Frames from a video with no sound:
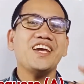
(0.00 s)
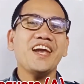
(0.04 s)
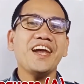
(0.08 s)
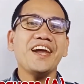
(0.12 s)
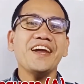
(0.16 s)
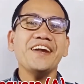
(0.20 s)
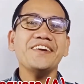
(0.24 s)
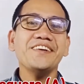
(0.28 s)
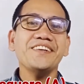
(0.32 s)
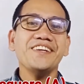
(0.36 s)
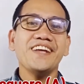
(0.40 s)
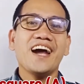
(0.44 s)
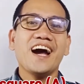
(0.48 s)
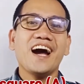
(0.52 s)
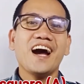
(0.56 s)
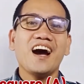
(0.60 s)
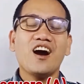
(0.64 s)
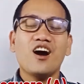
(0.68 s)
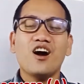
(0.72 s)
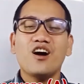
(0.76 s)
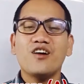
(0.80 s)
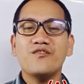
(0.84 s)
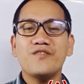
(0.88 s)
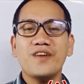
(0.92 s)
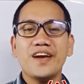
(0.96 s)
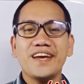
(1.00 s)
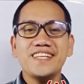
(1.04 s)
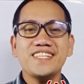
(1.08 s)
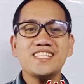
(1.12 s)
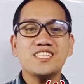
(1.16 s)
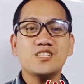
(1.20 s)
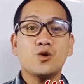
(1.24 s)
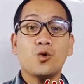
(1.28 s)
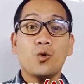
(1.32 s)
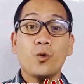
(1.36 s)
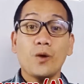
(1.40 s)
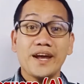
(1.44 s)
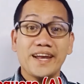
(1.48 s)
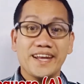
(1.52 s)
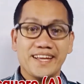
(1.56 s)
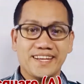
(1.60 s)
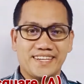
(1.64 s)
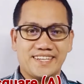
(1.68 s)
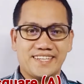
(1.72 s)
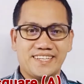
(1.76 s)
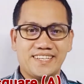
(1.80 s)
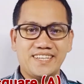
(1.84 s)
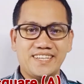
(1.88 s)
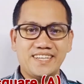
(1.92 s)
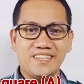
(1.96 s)
area of a
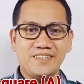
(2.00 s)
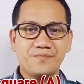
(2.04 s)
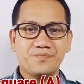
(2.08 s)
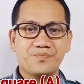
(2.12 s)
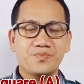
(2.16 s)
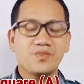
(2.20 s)
square